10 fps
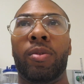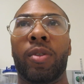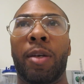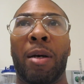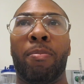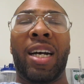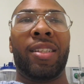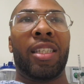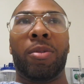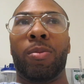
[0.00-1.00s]
in my
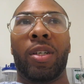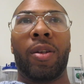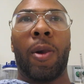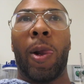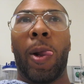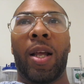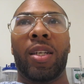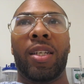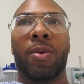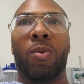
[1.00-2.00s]
biceps, but
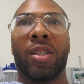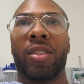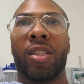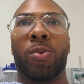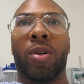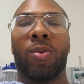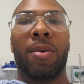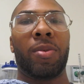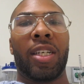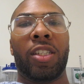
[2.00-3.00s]
it wasn't to the point where
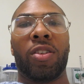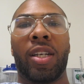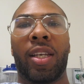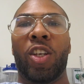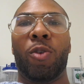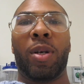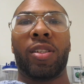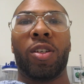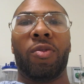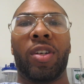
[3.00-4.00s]
I was like trying to kill
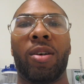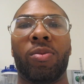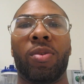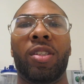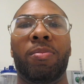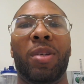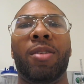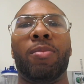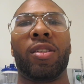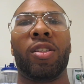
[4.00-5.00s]
myself and I was really
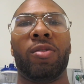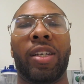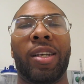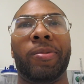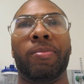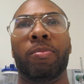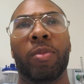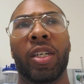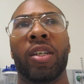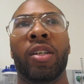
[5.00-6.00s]
beating myself down.
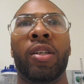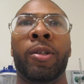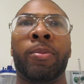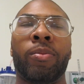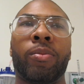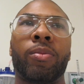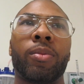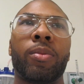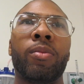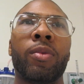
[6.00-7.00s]
But
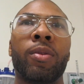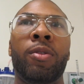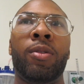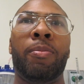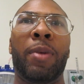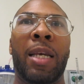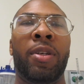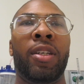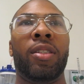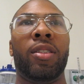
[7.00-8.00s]

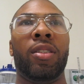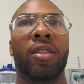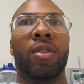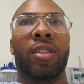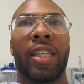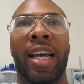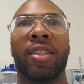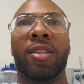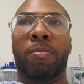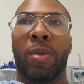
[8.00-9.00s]
maybe
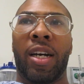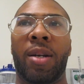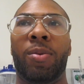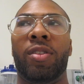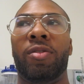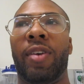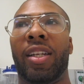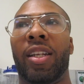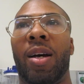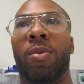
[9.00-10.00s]
that combined with the
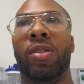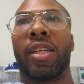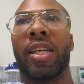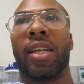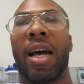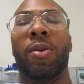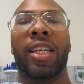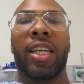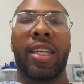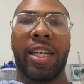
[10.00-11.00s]
fact that I was like out in
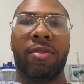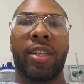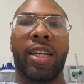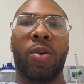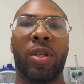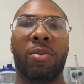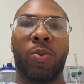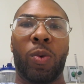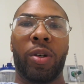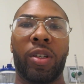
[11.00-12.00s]
the heat every day when I
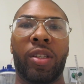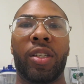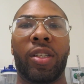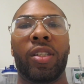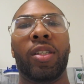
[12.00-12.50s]
was working, and